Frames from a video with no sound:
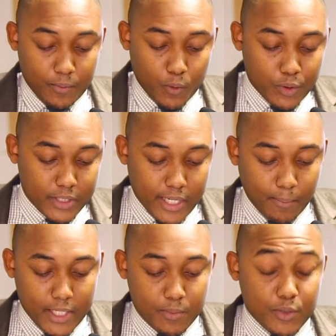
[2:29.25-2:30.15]
which will
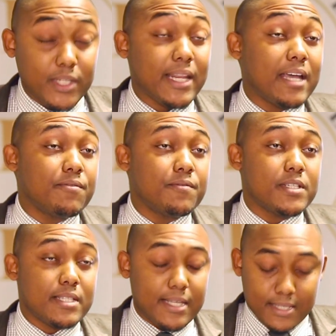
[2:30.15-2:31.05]
take place between
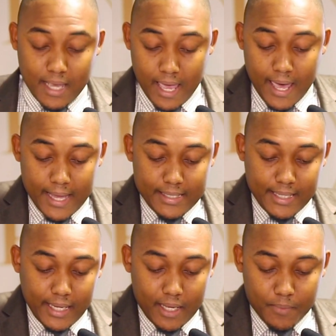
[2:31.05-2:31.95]
9:56 and
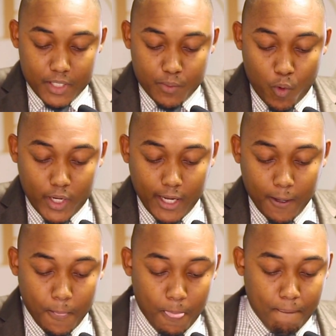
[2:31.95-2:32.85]
10 a.m. this
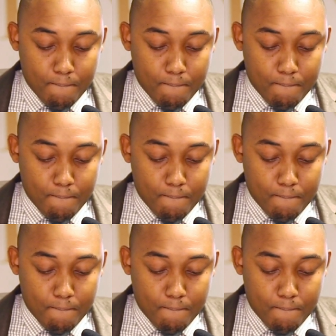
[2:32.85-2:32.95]
morning.